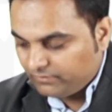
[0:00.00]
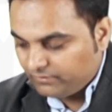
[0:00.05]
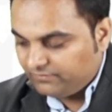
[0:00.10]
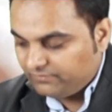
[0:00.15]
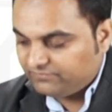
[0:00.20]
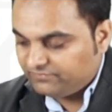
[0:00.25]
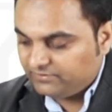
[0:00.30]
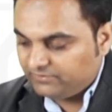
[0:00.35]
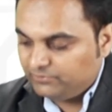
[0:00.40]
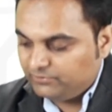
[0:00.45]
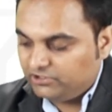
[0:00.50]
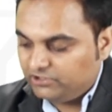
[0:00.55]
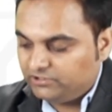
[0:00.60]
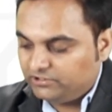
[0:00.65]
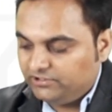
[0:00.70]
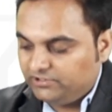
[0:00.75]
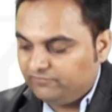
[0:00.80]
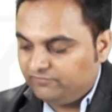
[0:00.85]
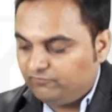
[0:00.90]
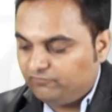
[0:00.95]

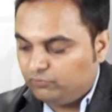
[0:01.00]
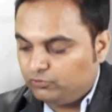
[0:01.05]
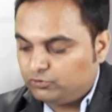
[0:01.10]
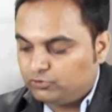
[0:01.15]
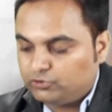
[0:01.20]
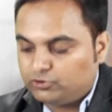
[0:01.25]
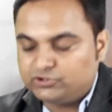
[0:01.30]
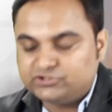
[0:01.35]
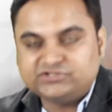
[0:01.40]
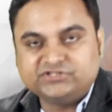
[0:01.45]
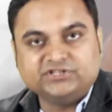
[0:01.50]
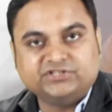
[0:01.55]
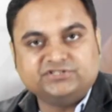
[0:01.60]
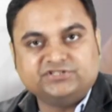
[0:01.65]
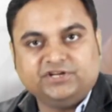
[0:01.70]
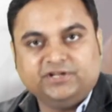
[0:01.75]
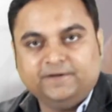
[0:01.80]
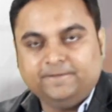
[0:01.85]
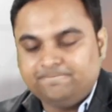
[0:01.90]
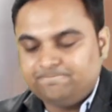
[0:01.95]
Similarly, 4 cos
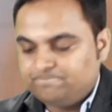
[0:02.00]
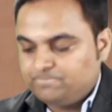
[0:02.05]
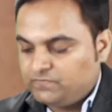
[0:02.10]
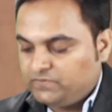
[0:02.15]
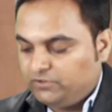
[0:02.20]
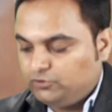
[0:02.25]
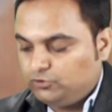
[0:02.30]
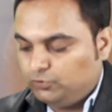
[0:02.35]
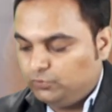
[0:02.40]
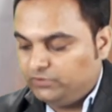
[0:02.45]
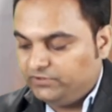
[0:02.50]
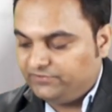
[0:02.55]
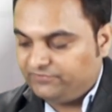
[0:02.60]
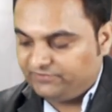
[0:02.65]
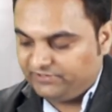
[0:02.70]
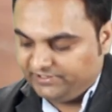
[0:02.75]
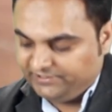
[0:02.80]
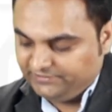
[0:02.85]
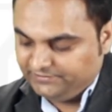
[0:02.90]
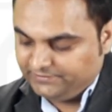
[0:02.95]
60 towards
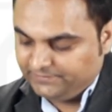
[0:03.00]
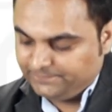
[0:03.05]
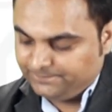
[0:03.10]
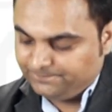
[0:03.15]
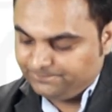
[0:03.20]
right,